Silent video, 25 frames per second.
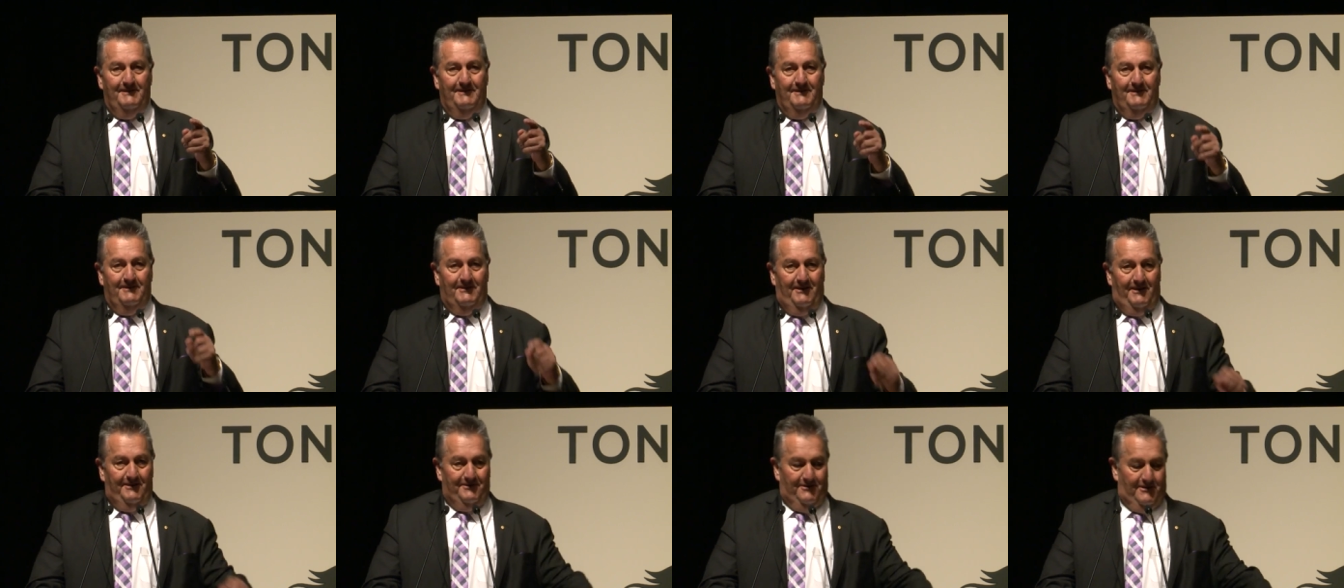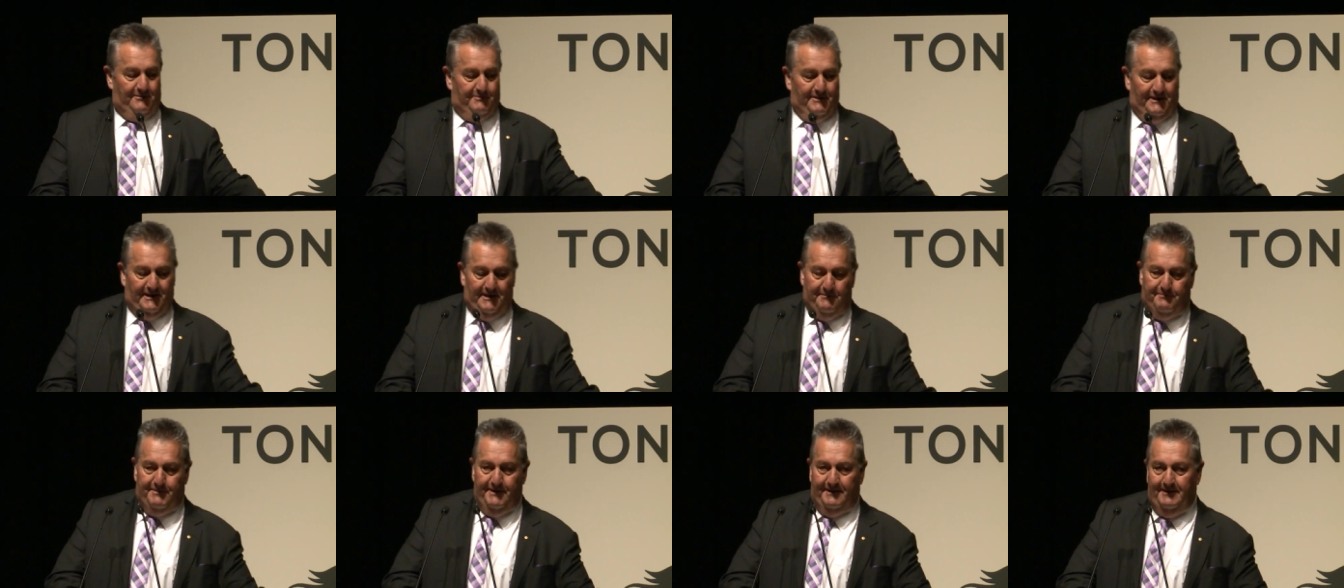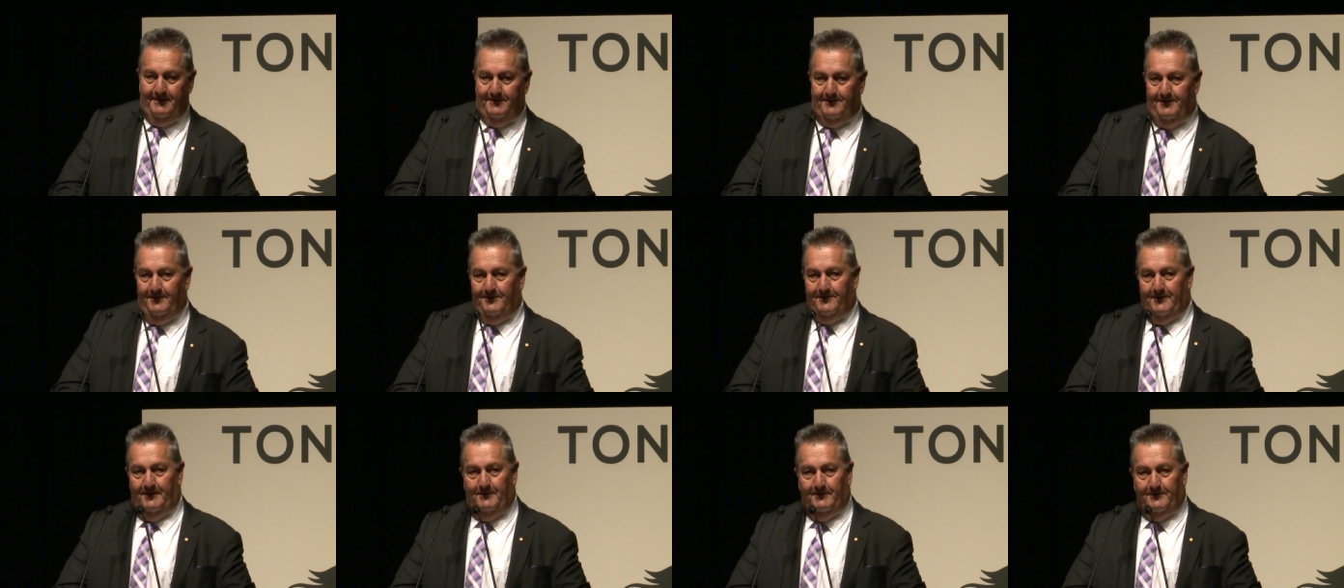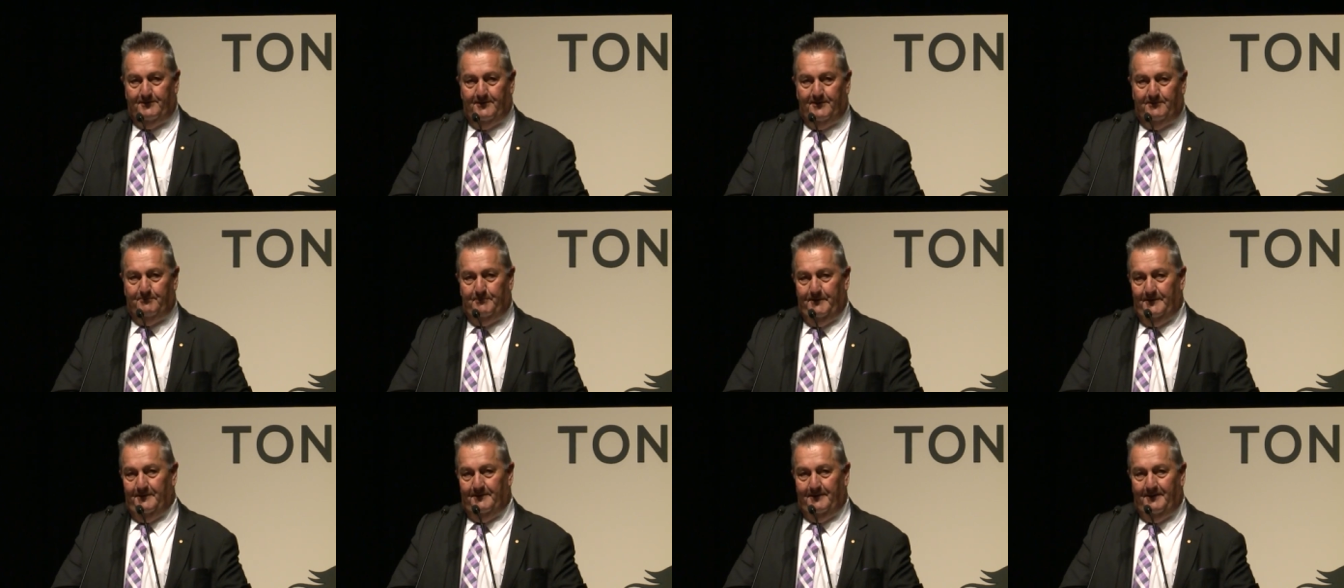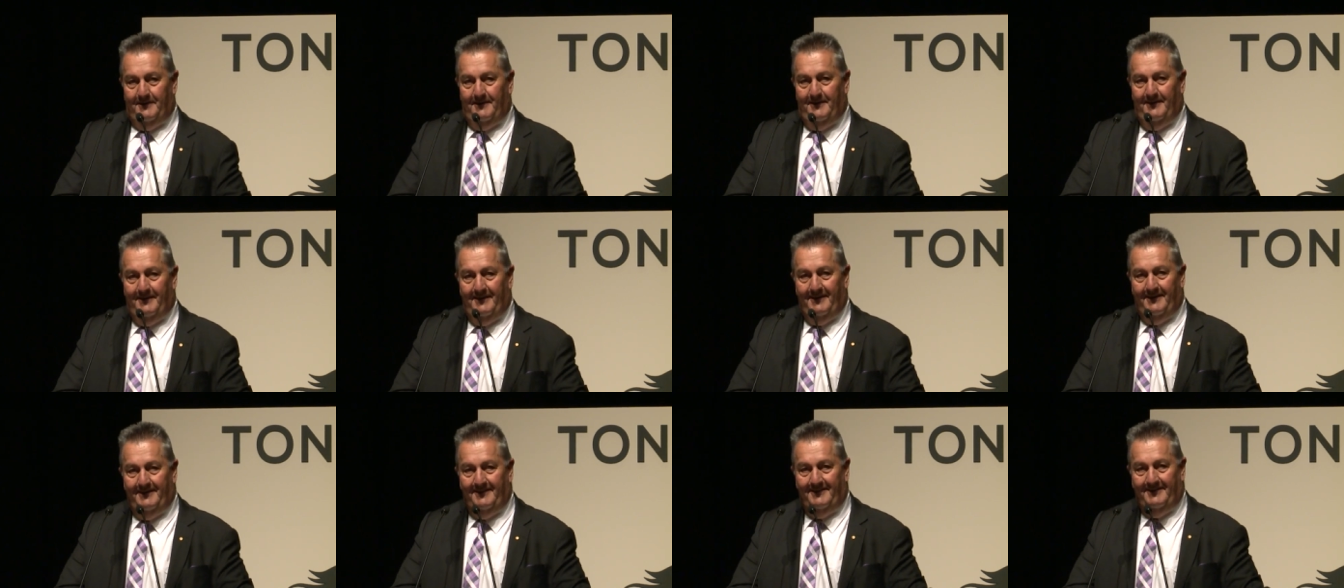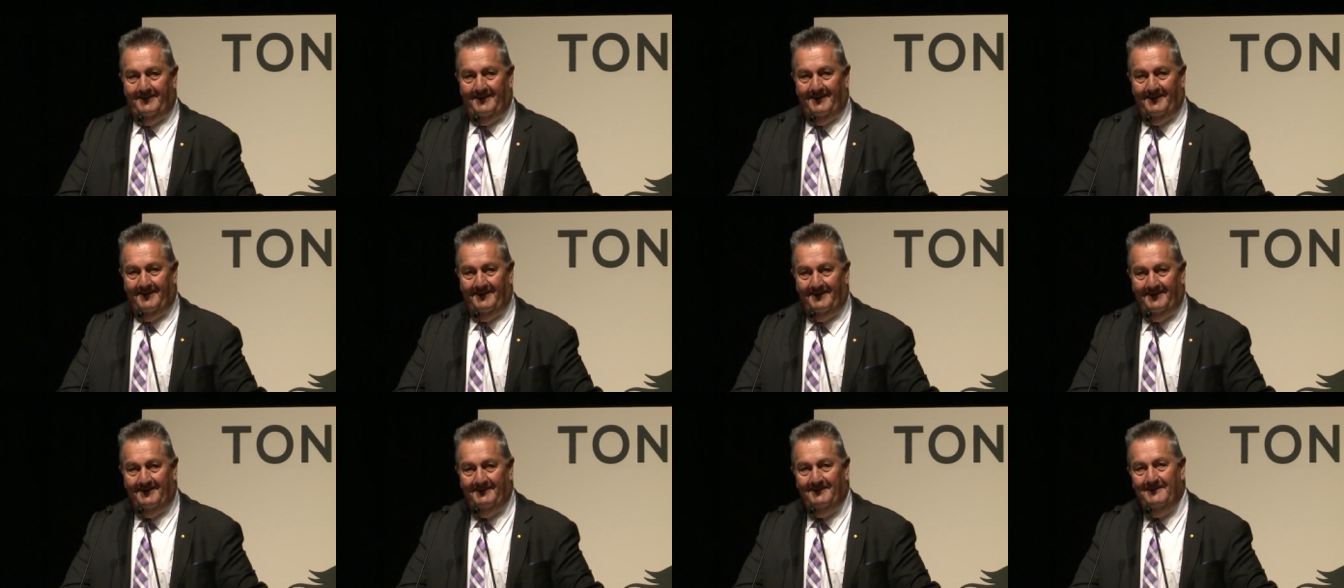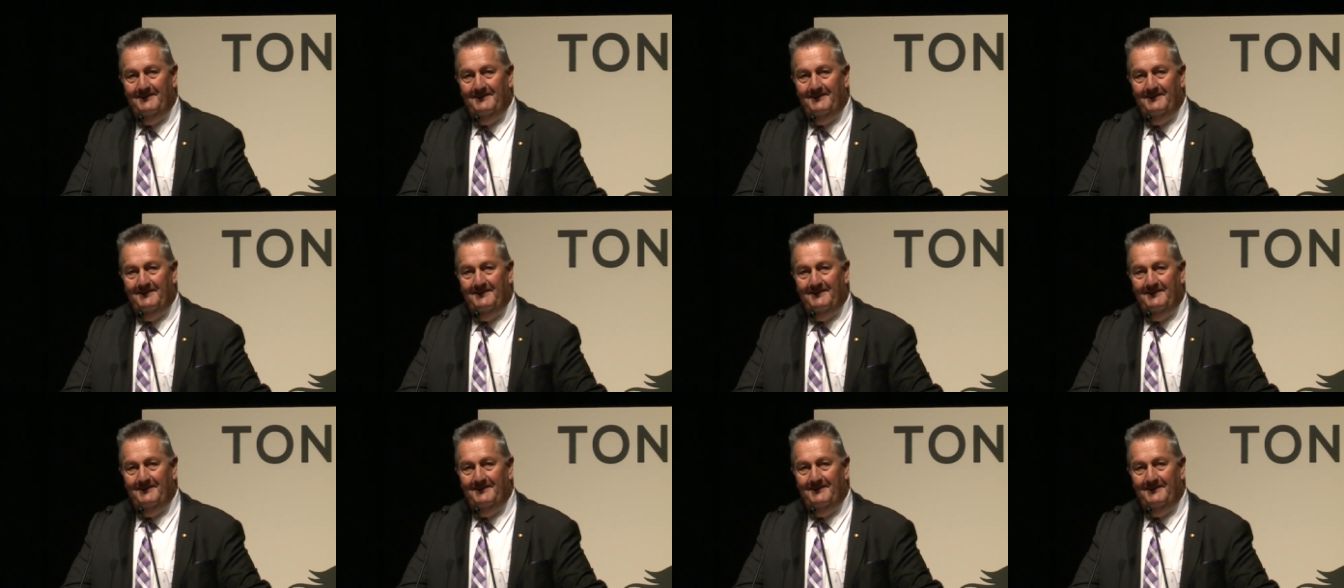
I knew Billy Pettit since I was this big, and uh,